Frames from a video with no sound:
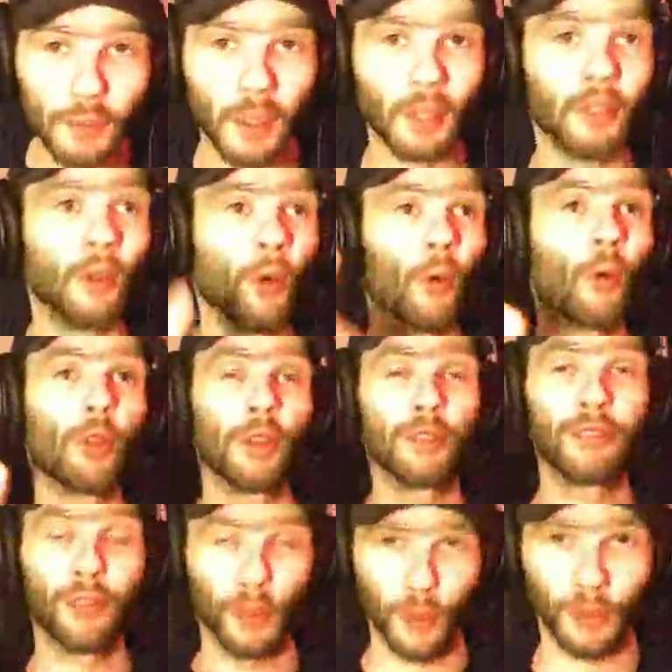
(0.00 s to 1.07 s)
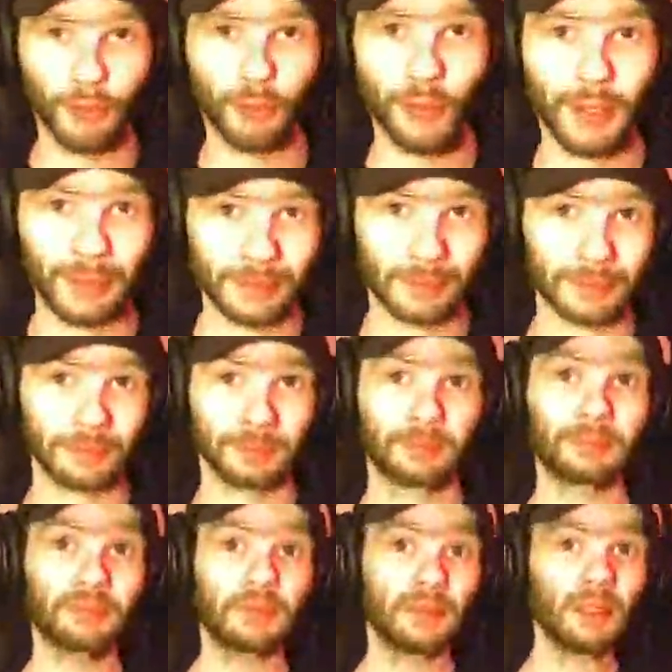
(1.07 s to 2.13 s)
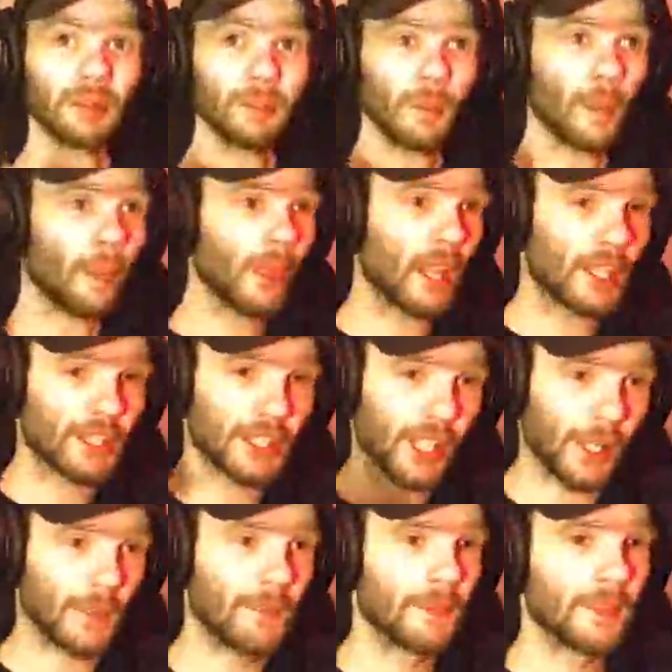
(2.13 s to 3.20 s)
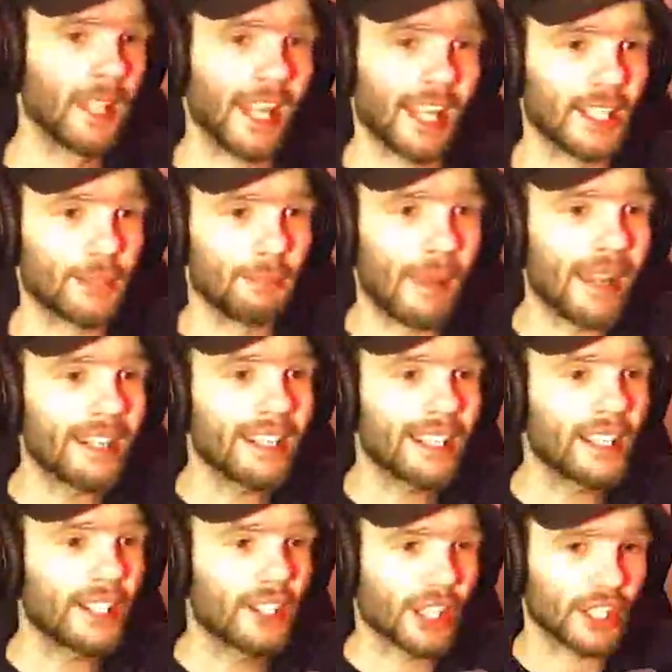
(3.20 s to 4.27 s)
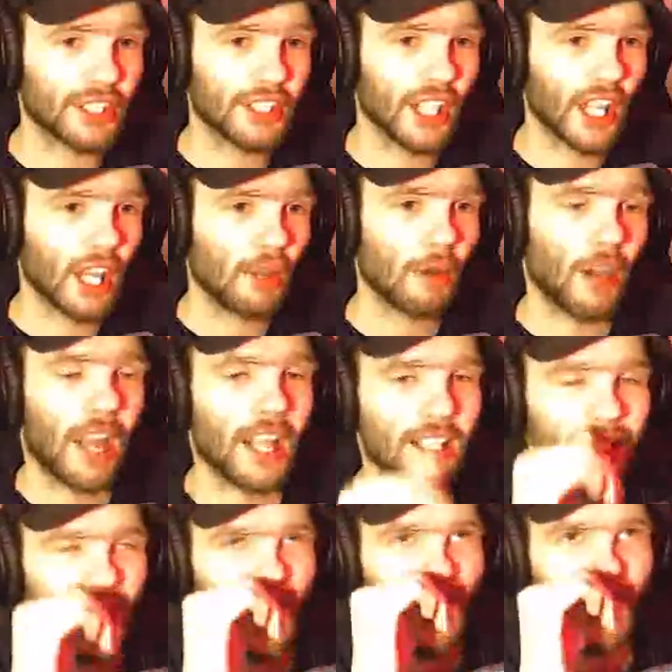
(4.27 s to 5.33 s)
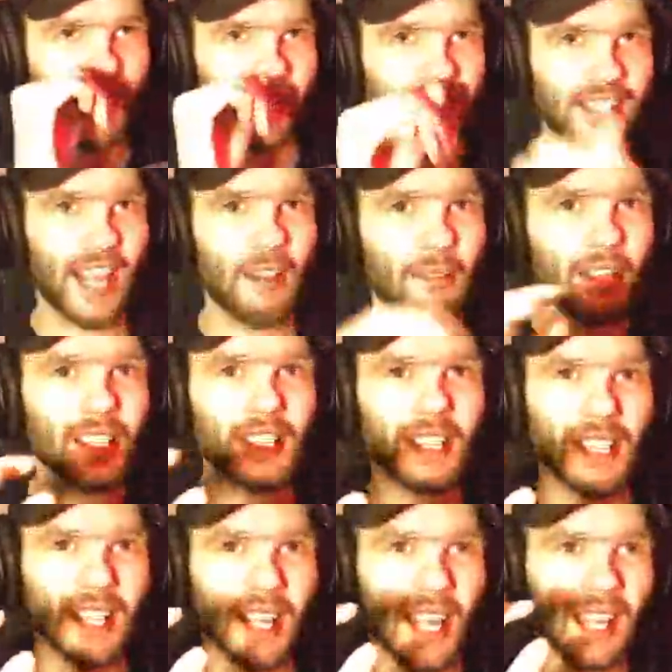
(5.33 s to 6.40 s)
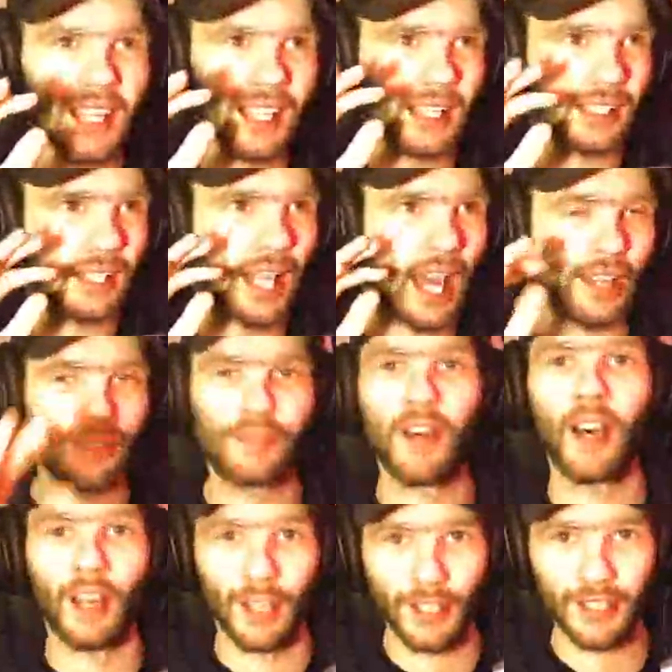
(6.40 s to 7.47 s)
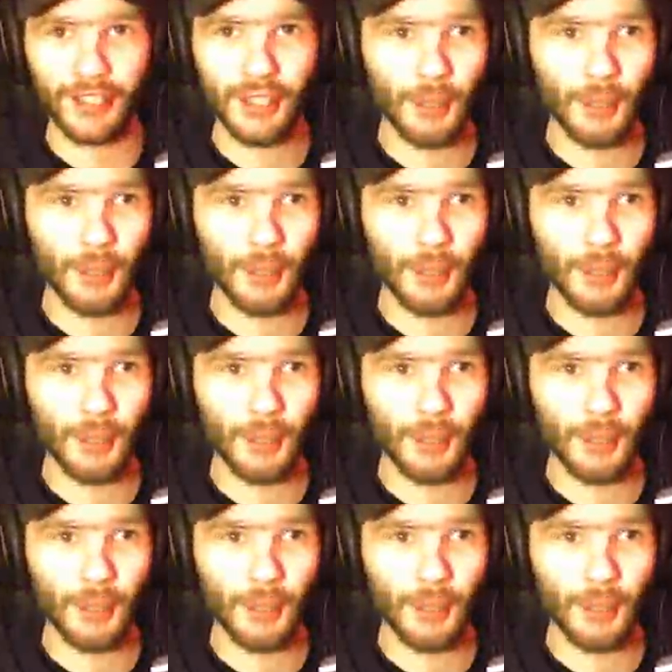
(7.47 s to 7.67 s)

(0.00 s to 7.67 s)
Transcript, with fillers: one, or the fourth one. So it's mainly just well, it's it's scary like at first,